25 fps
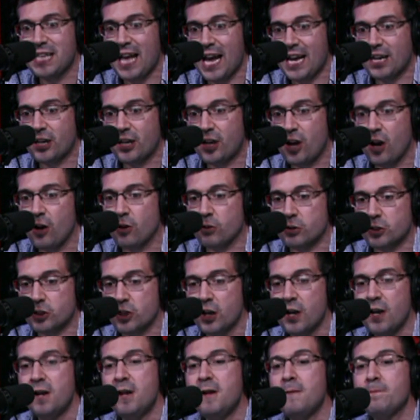the head coach,
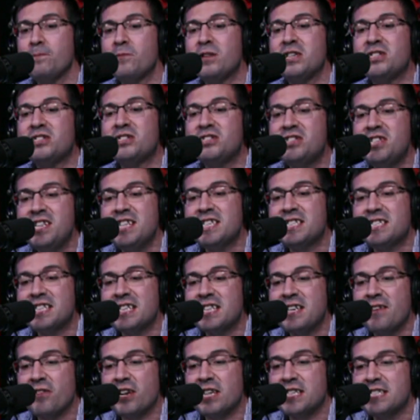to see a
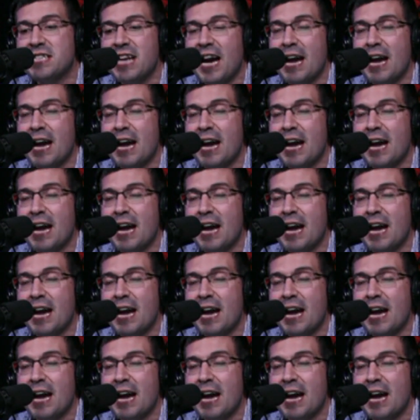significant